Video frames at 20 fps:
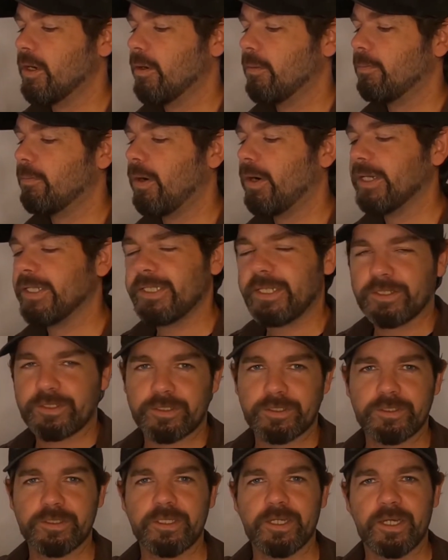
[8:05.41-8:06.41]
Mine
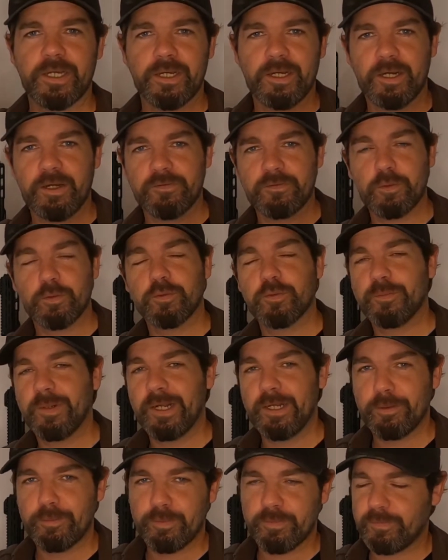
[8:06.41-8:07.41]
doesn't. I've talked
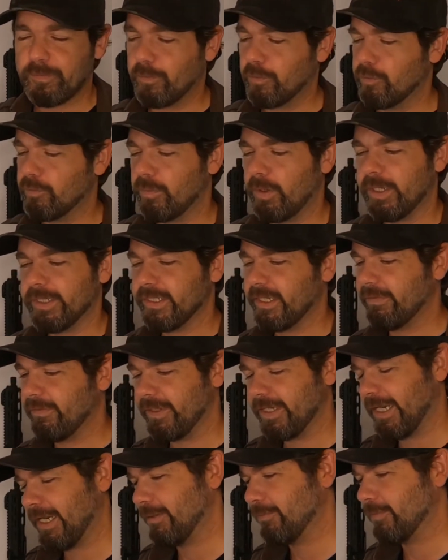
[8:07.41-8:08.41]
about it before. Mine never
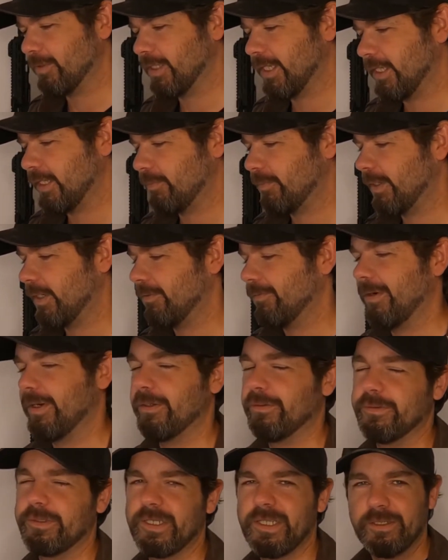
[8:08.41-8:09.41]
came with any pick
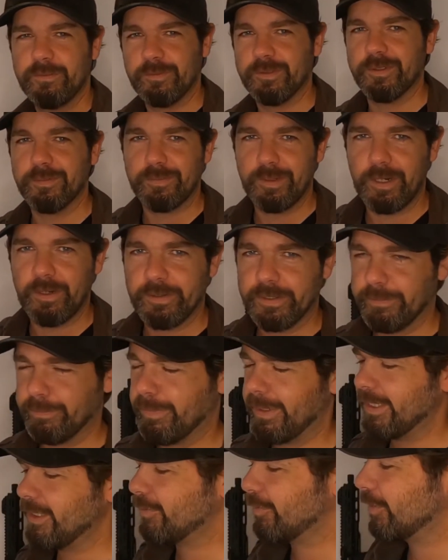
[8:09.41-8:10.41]
rails. It was a bargain
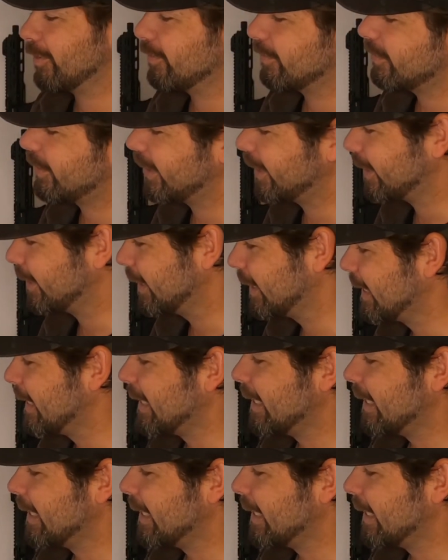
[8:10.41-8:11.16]
basement thing.